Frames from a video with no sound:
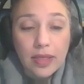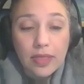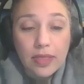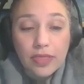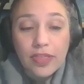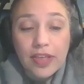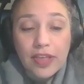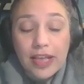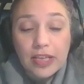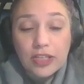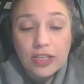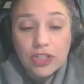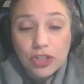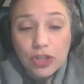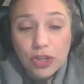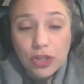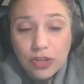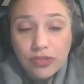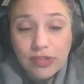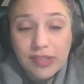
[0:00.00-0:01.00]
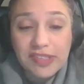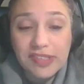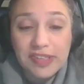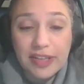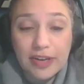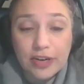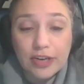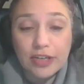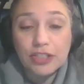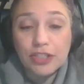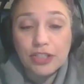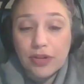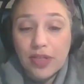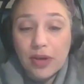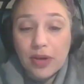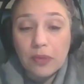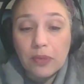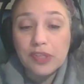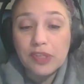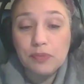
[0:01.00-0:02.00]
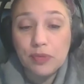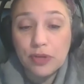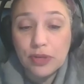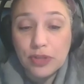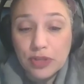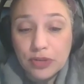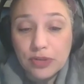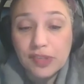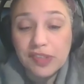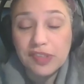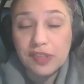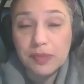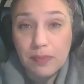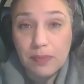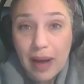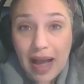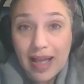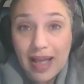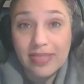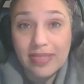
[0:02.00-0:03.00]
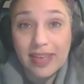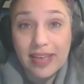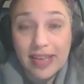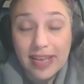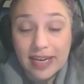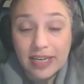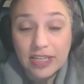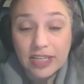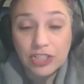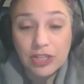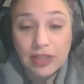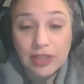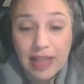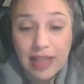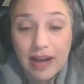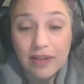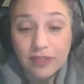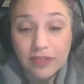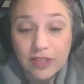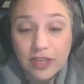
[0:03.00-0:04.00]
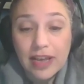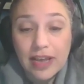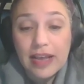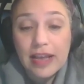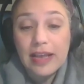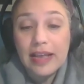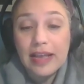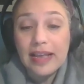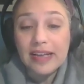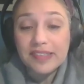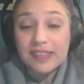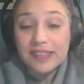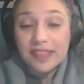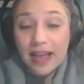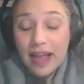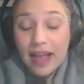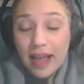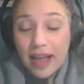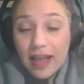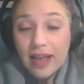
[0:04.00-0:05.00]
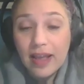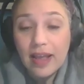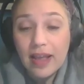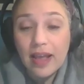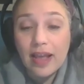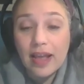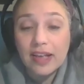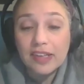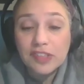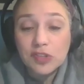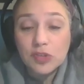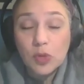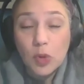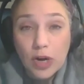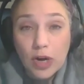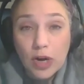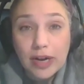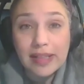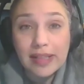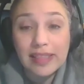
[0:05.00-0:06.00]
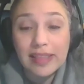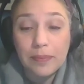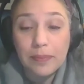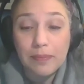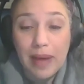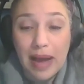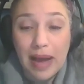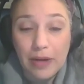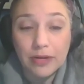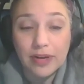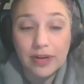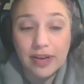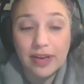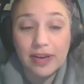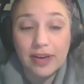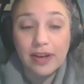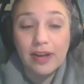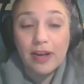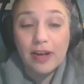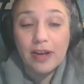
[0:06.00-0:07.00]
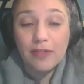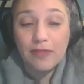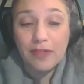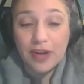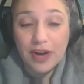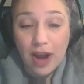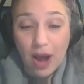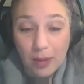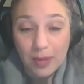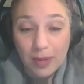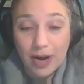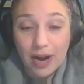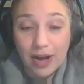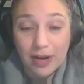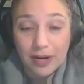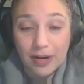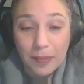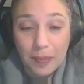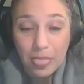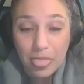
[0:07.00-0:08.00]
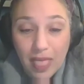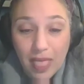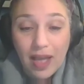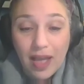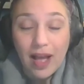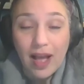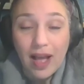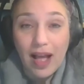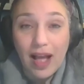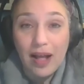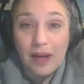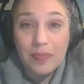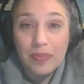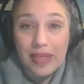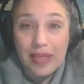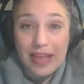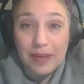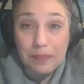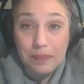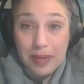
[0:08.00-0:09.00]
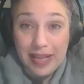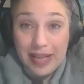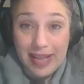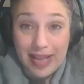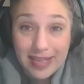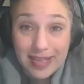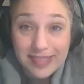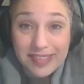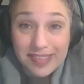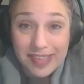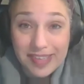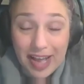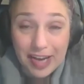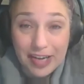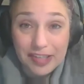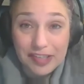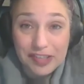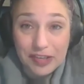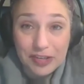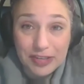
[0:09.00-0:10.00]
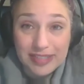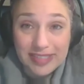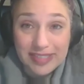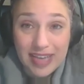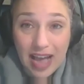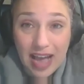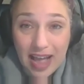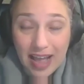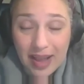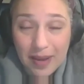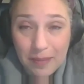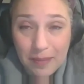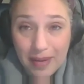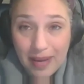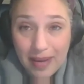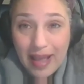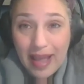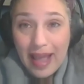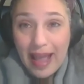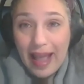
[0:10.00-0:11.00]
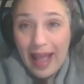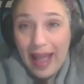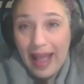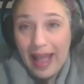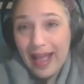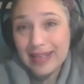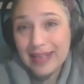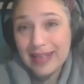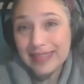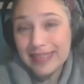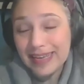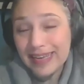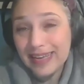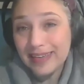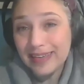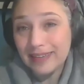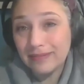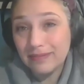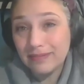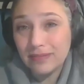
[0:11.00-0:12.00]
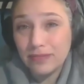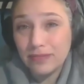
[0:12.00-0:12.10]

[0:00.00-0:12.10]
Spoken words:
the children's literature that was produced by the Yiddish left is a historically bounded phenomenon. It begins at a certain time and it